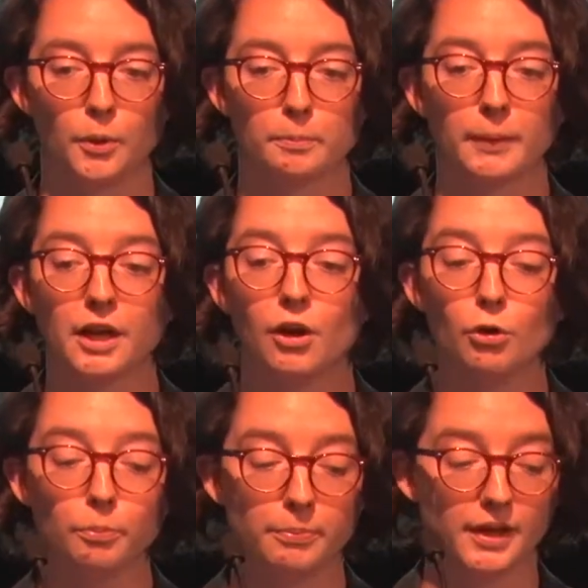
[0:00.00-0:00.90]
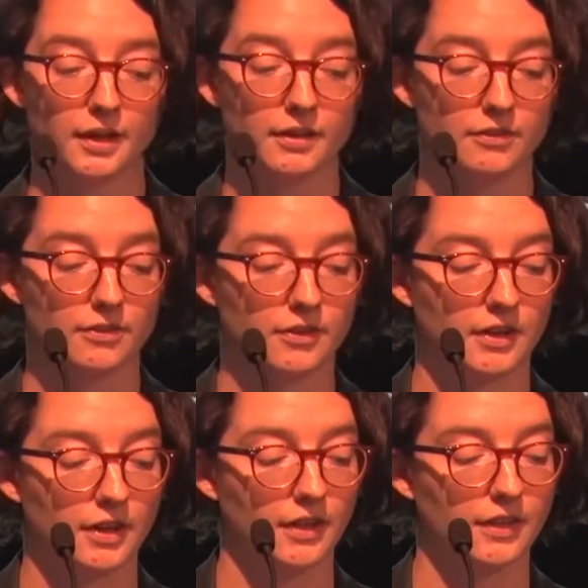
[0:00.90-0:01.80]
My hope is
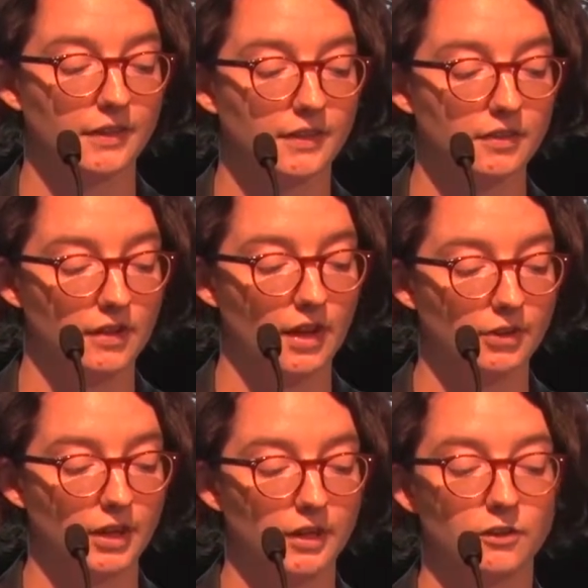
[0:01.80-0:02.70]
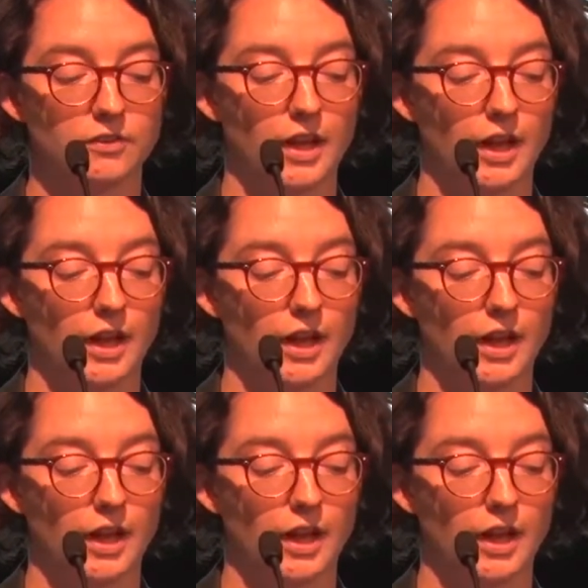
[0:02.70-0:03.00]
that this evidence